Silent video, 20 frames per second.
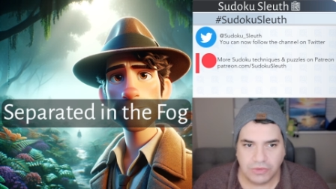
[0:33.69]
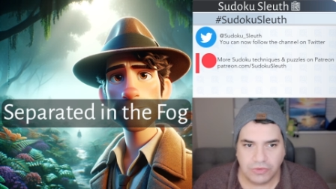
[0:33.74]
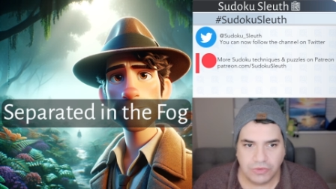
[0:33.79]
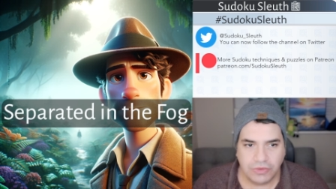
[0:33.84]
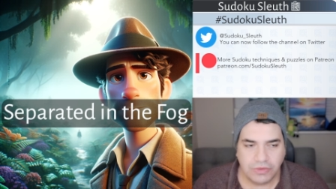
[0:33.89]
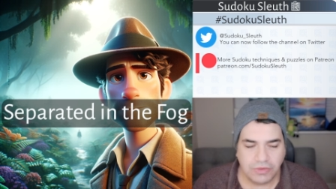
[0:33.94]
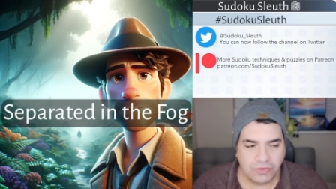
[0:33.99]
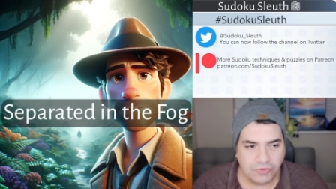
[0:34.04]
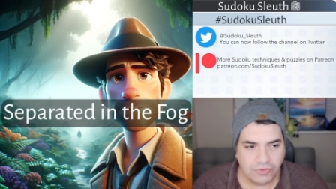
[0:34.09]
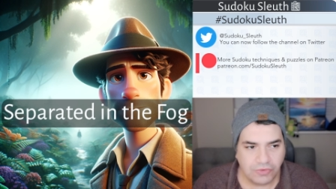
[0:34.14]
you're
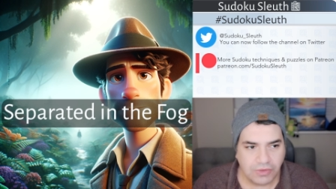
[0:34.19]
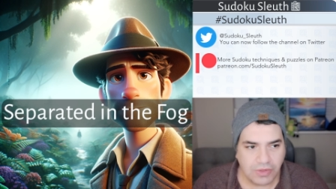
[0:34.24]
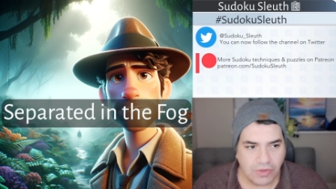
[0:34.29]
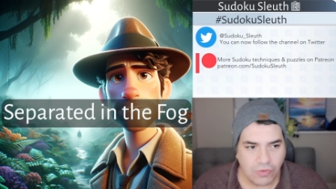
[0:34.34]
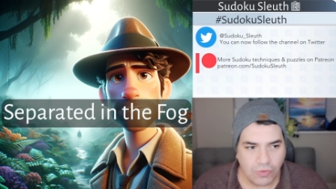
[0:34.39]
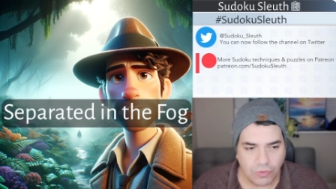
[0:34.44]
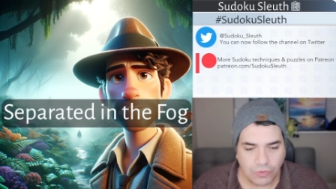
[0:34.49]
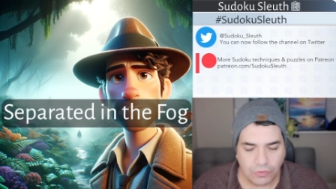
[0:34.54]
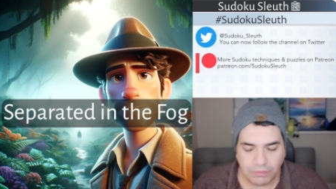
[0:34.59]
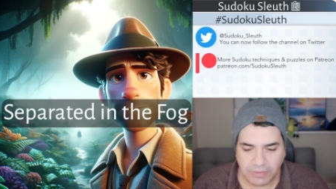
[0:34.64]
going to see a
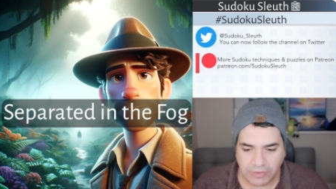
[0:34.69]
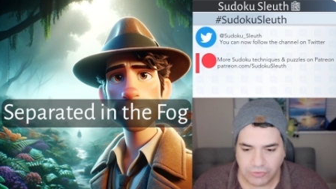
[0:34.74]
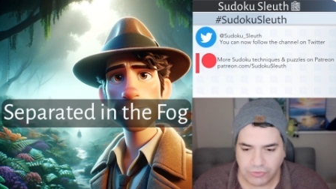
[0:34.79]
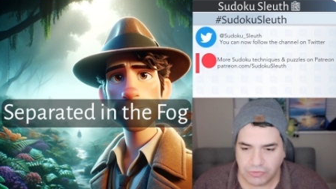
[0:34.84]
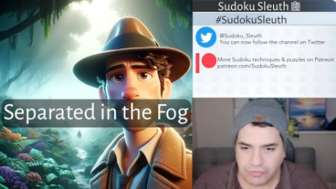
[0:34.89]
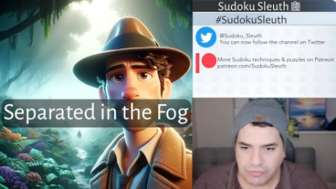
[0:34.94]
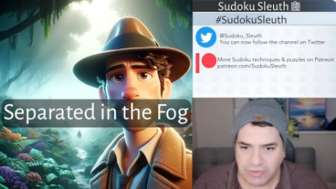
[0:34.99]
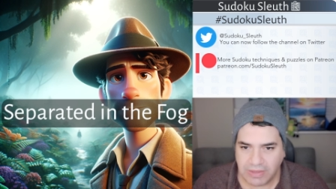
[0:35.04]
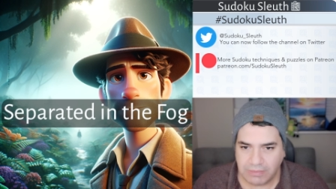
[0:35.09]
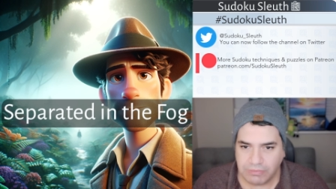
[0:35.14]
whole bunch
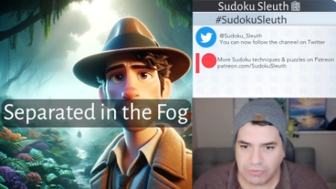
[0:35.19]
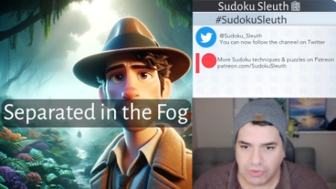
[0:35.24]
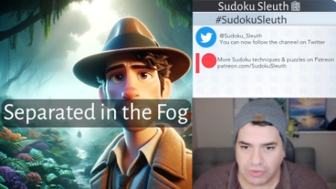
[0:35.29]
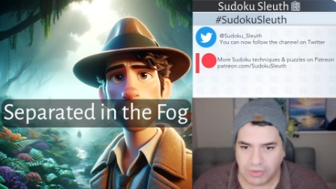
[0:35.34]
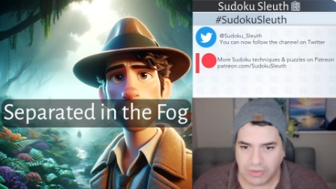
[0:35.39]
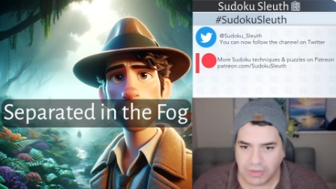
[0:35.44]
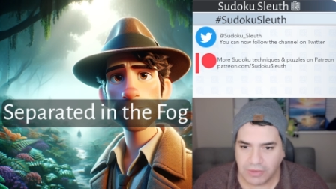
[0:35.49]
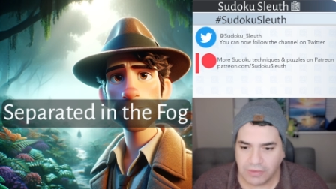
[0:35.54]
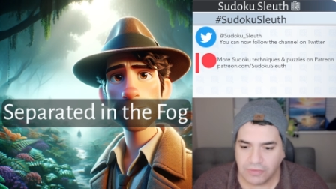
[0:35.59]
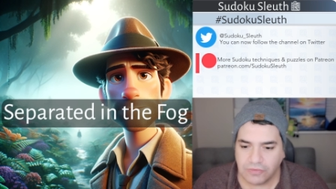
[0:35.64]
of Nabner
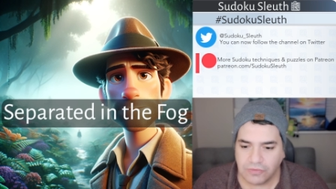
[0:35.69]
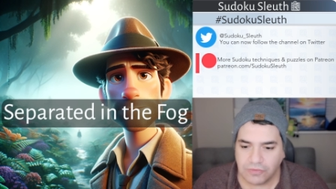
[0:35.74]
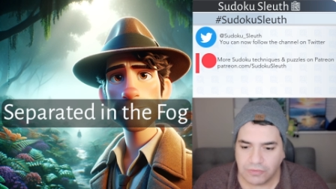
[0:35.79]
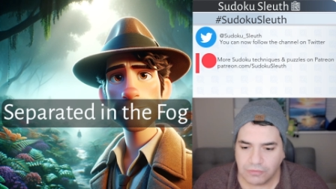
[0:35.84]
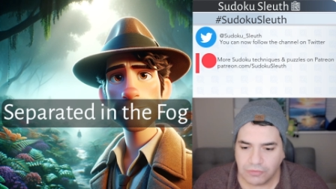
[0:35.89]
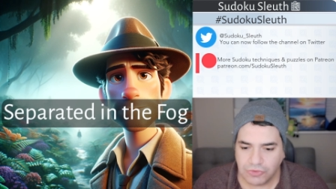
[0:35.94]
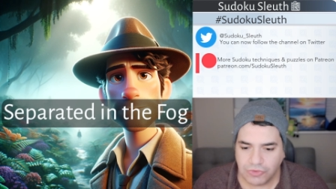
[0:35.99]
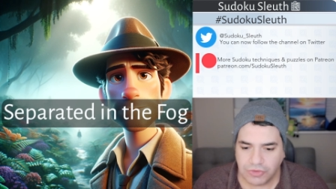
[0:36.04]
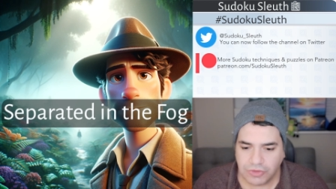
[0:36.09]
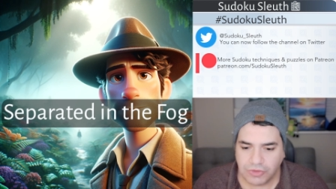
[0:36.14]
lines,
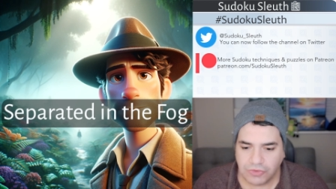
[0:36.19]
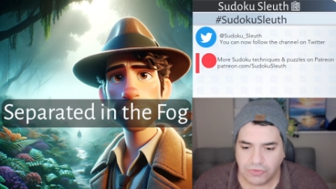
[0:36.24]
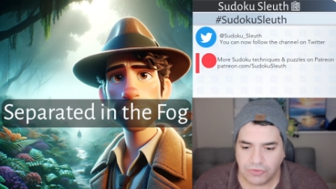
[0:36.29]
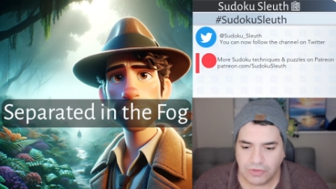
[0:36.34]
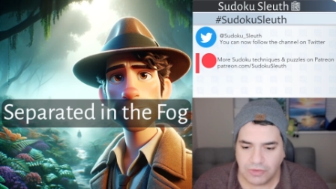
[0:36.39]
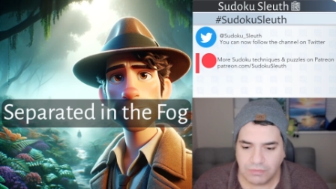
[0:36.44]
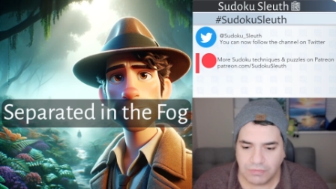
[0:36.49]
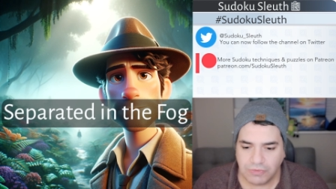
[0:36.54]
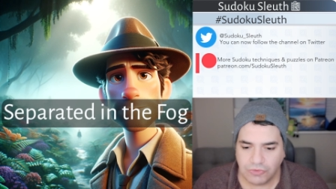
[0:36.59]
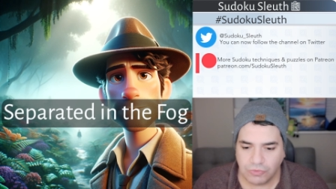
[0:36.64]
which I
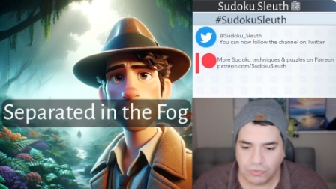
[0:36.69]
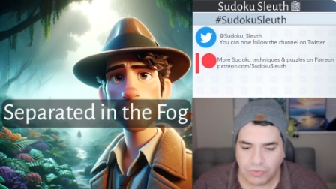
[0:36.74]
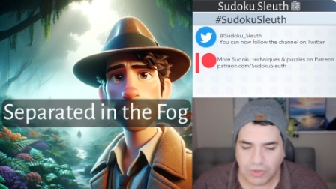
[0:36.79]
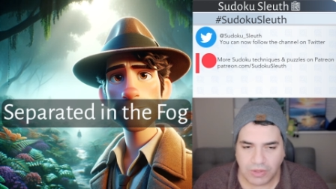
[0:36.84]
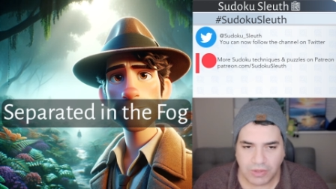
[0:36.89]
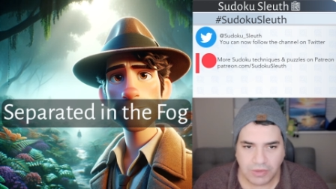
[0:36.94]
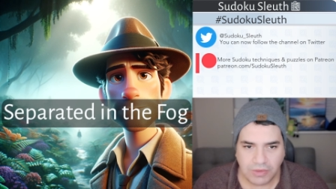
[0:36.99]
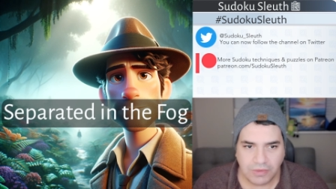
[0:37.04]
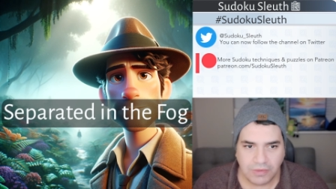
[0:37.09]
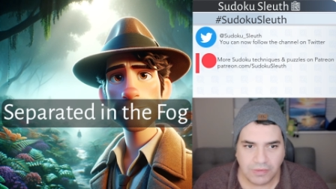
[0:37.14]
assume is
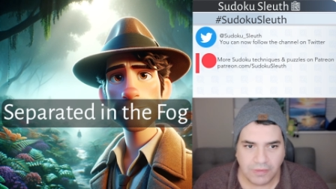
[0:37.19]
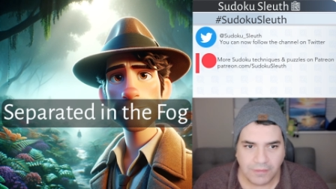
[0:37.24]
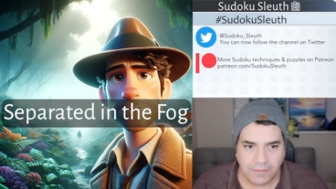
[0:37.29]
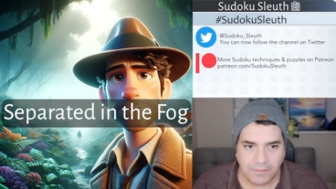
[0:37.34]
why,